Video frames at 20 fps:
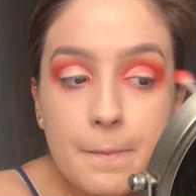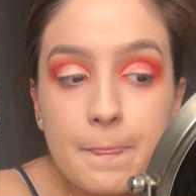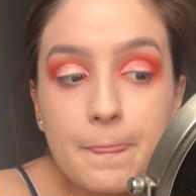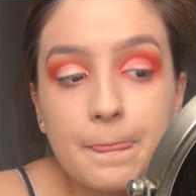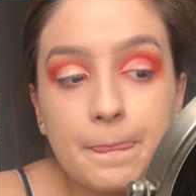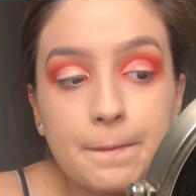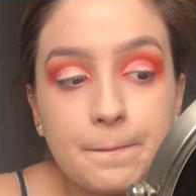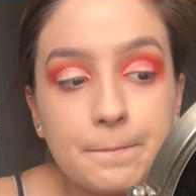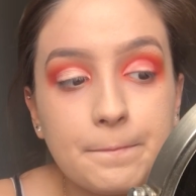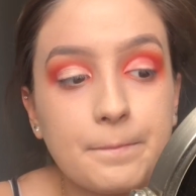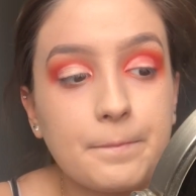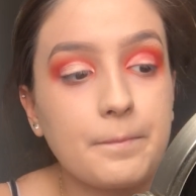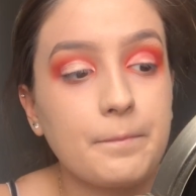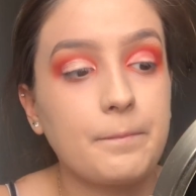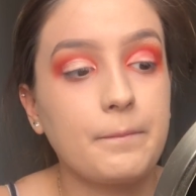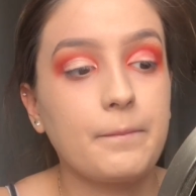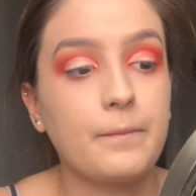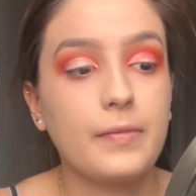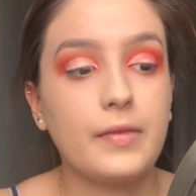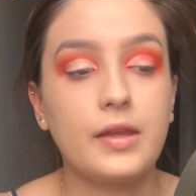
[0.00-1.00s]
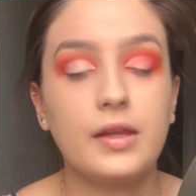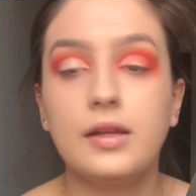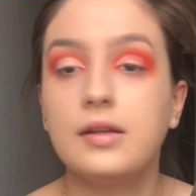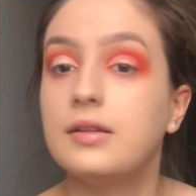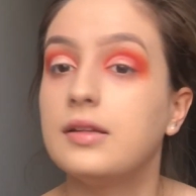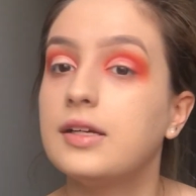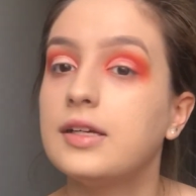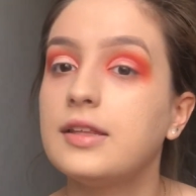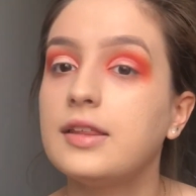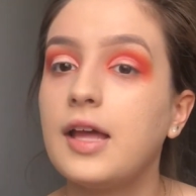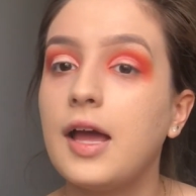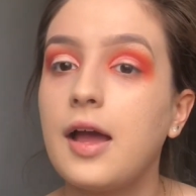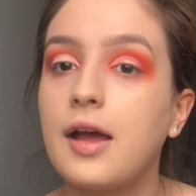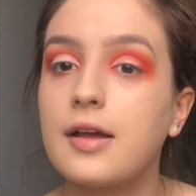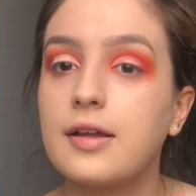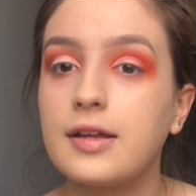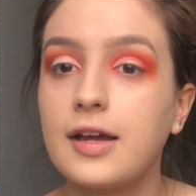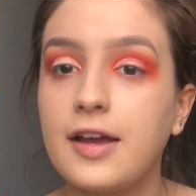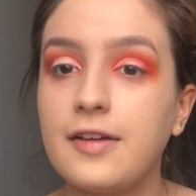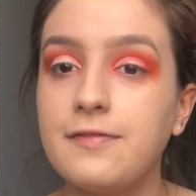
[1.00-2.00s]
blend like that.
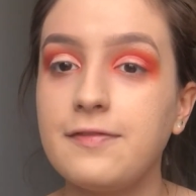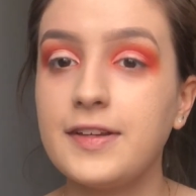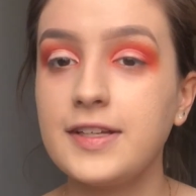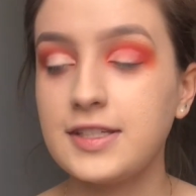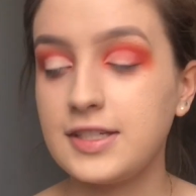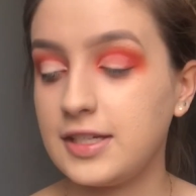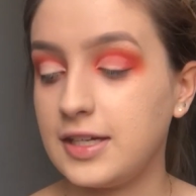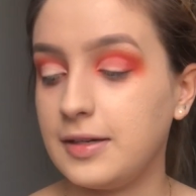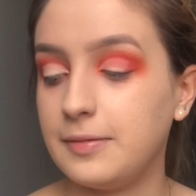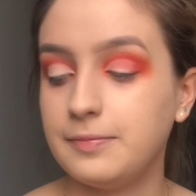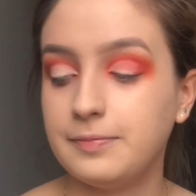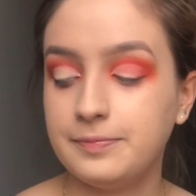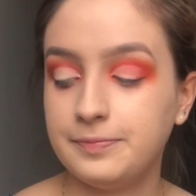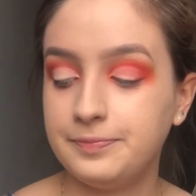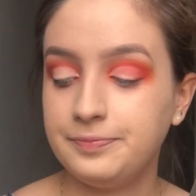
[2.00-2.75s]
I fixed it.